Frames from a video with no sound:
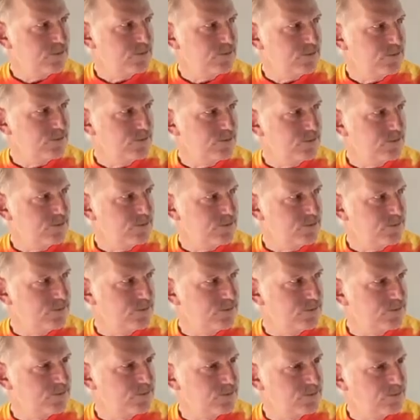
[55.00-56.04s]

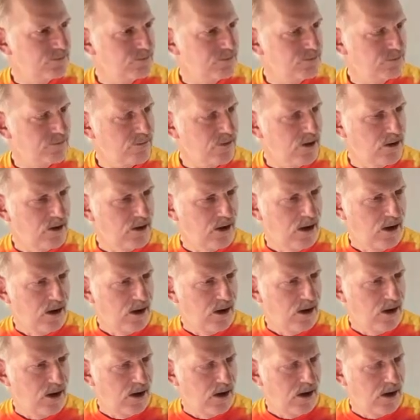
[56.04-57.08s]

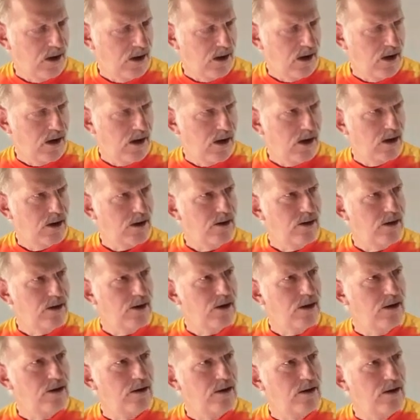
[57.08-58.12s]

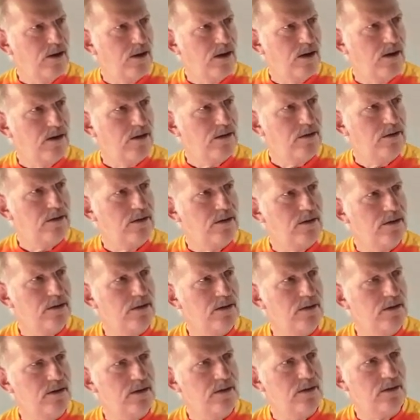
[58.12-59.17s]

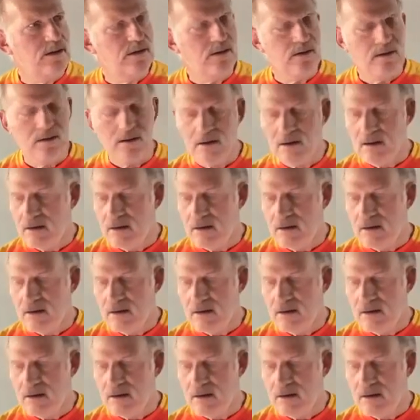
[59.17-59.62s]
(silent)